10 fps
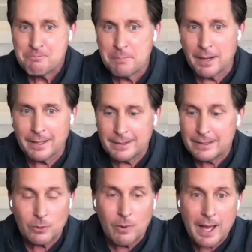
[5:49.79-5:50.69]
But
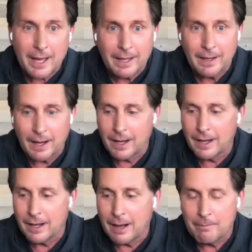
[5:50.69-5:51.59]
either way,
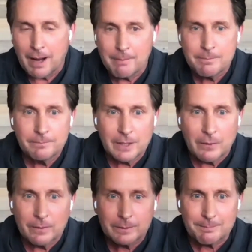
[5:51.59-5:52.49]
uh, I'm I'm
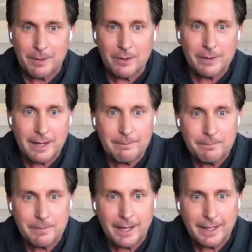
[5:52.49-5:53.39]
going with the program,